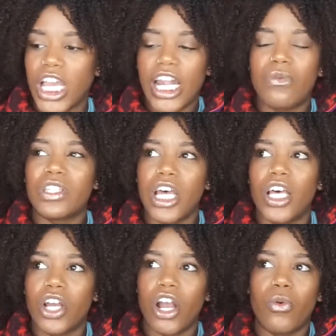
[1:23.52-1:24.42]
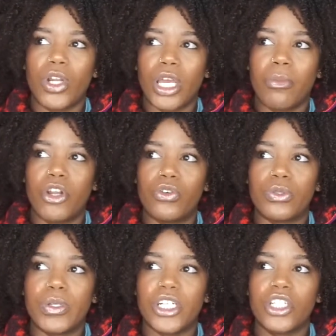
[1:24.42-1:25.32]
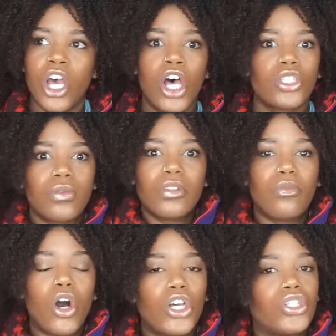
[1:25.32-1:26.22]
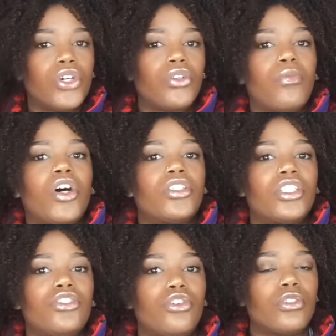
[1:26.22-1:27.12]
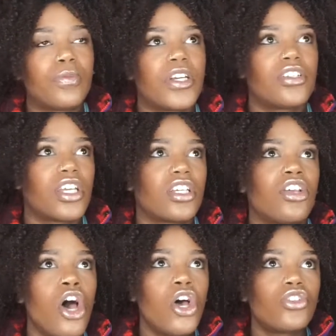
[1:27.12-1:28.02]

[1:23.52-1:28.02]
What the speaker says: And I was telling her I want to get my nose pierced. So at the mall, you know the mall does nose piercings.